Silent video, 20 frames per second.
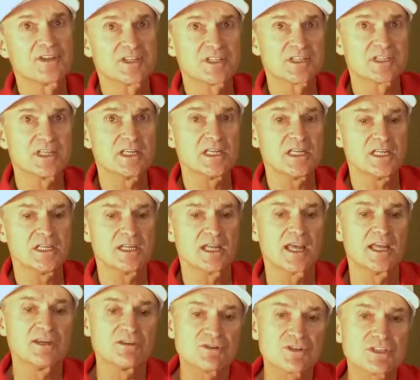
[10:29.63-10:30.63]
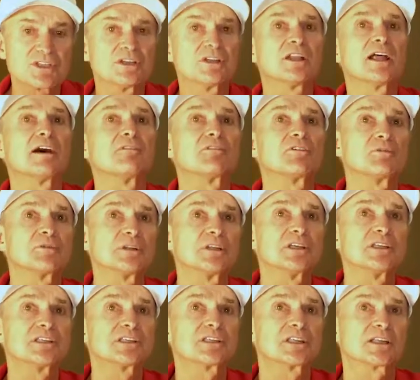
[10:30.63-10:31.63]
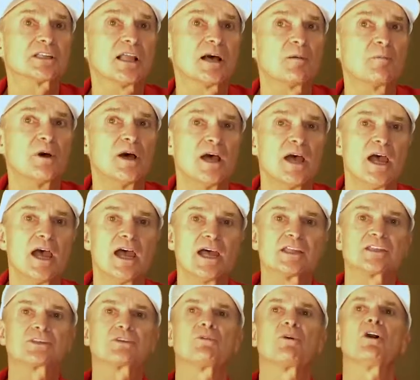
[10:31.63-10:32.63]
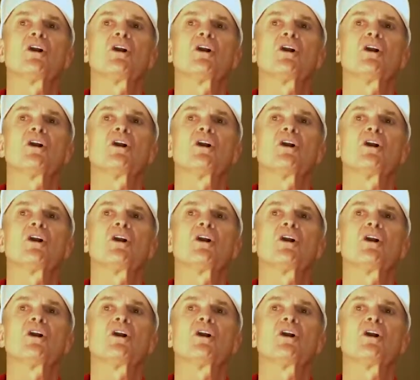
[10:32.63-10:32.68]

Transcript: the scene and you still haven't released the club. And so